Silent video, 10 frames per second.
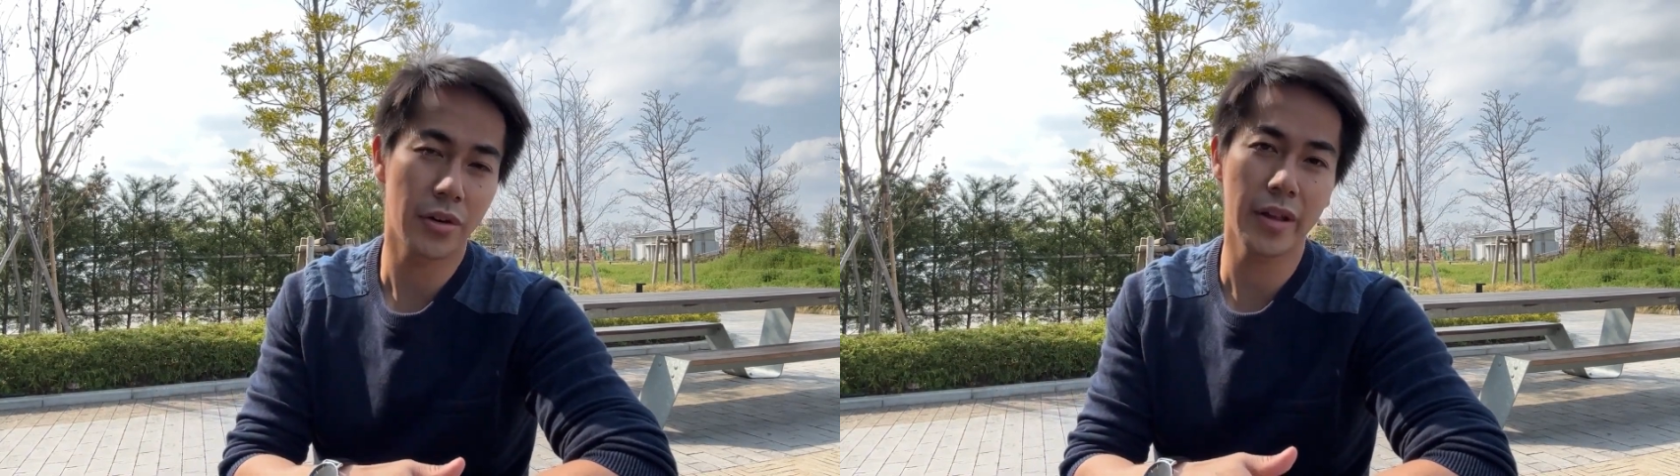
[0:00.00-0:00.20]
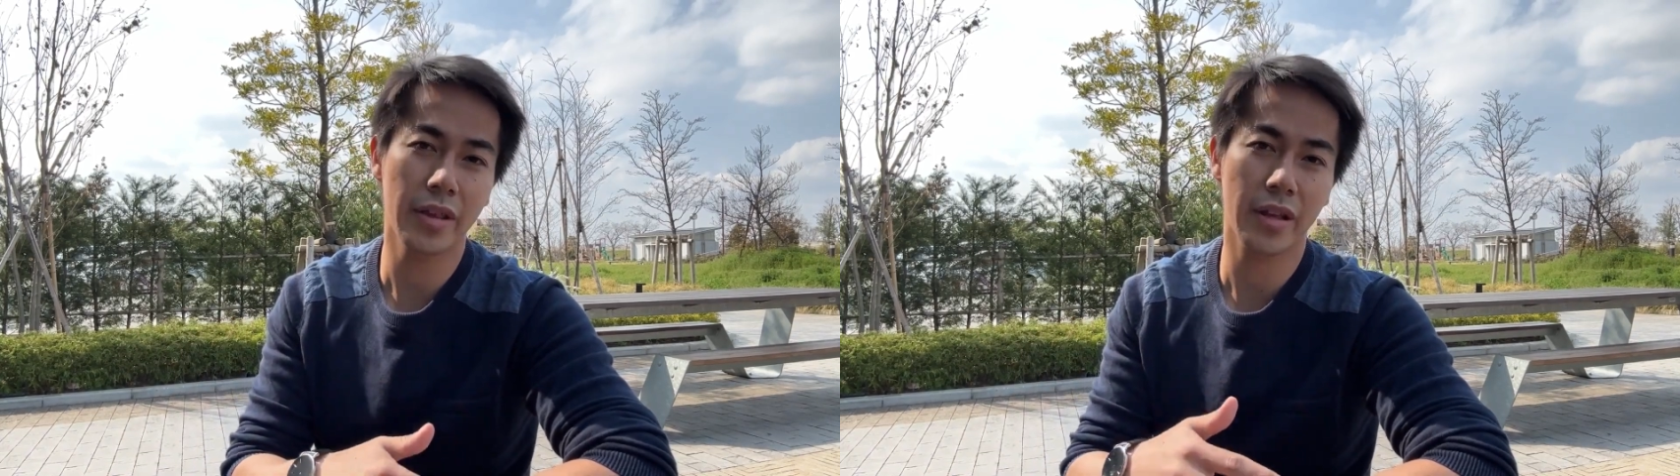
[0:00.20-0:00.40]

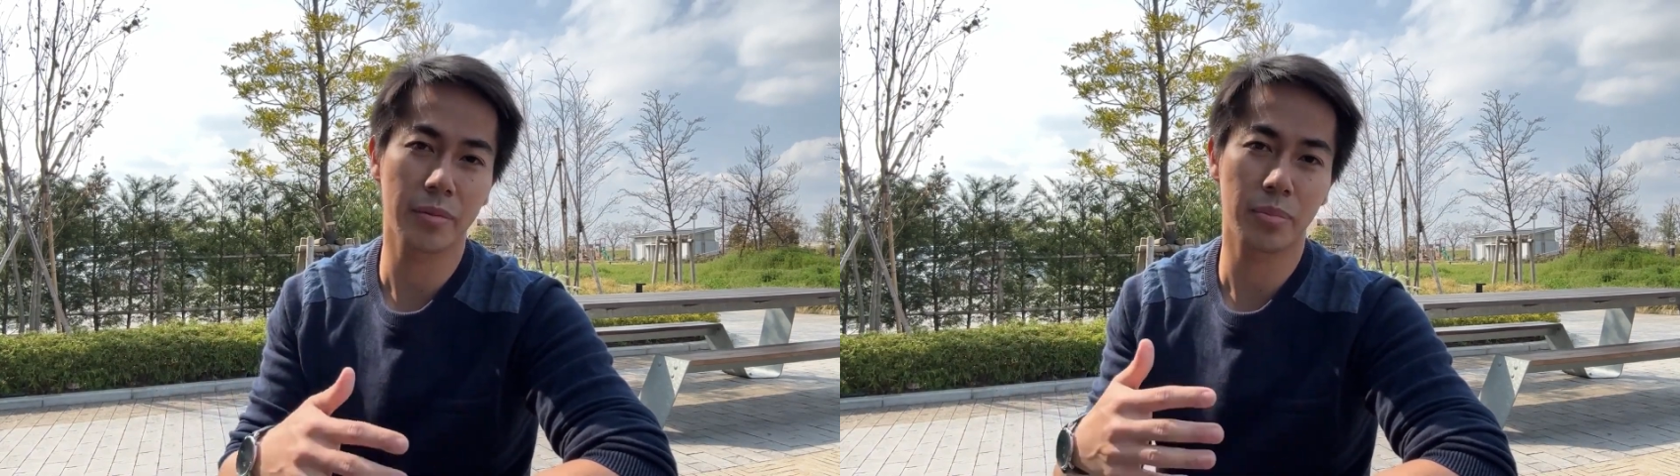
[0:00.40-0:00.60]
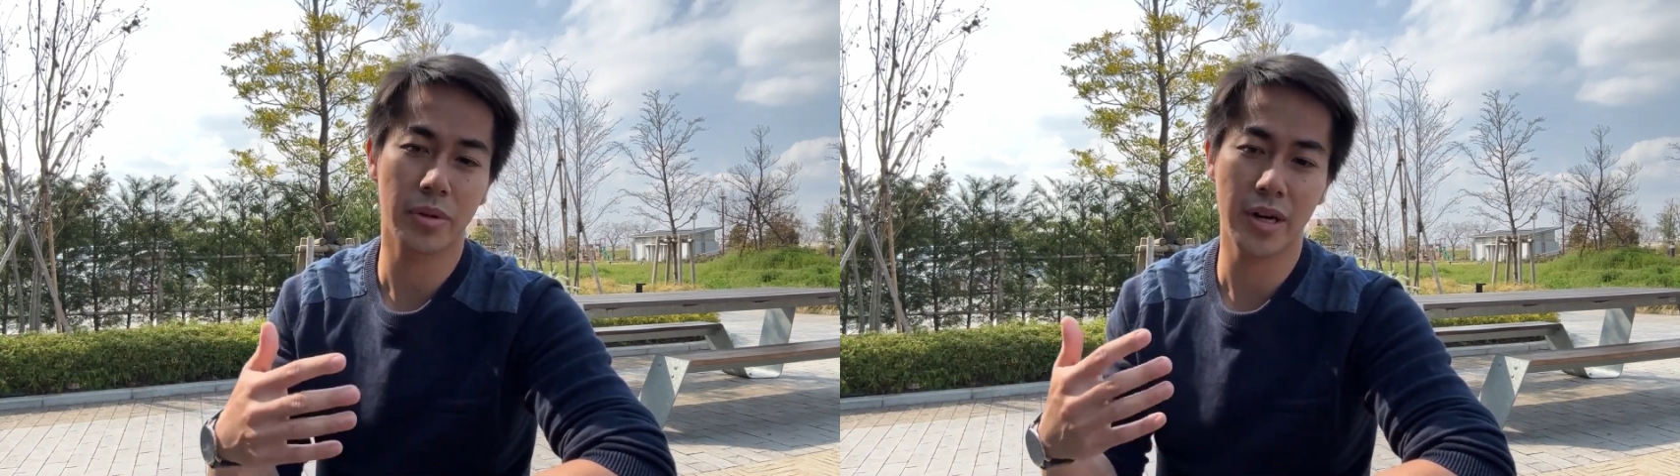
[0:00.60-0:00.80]
rather
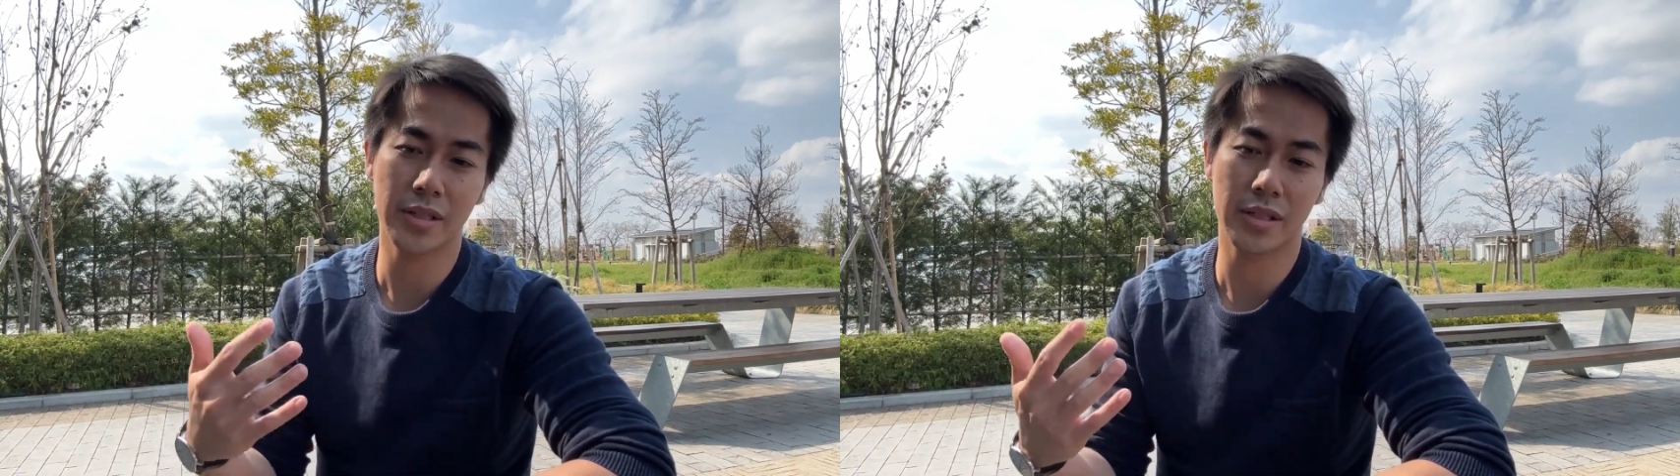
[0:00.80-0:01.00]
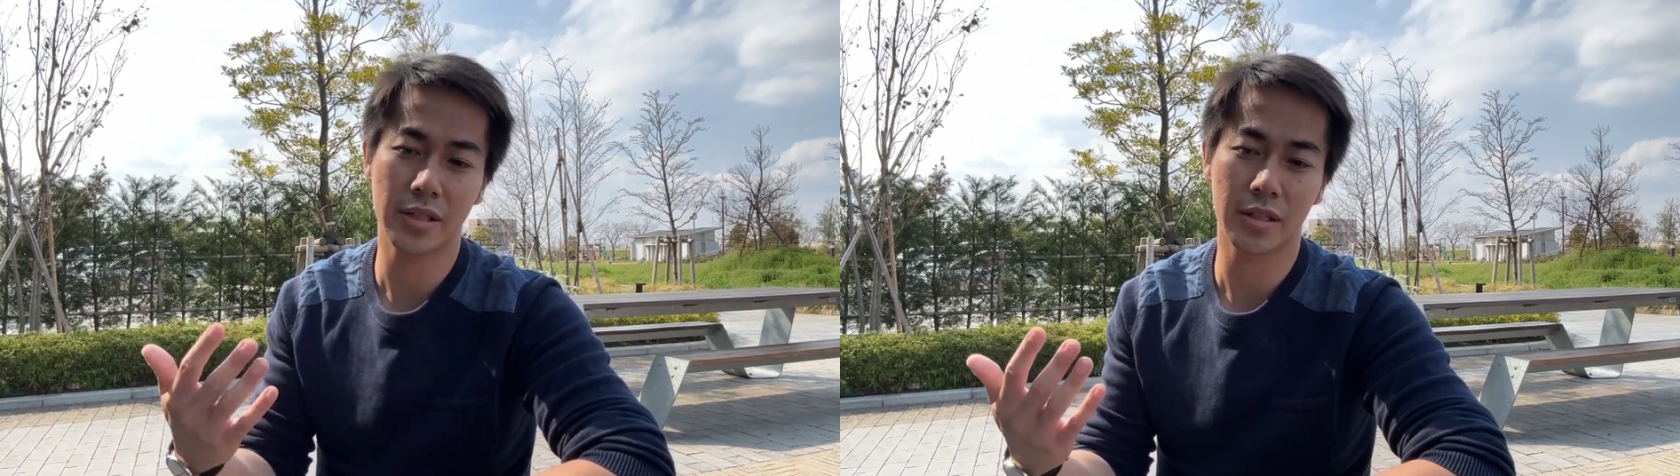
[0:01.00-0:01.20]
than
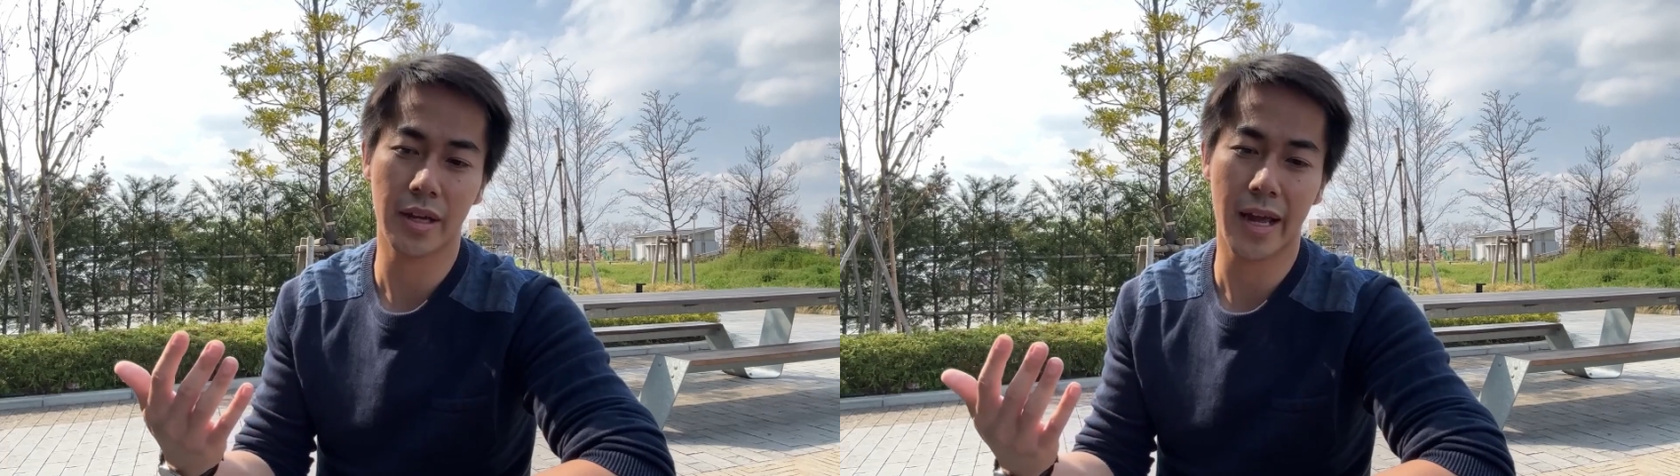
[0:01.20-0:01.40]
pricing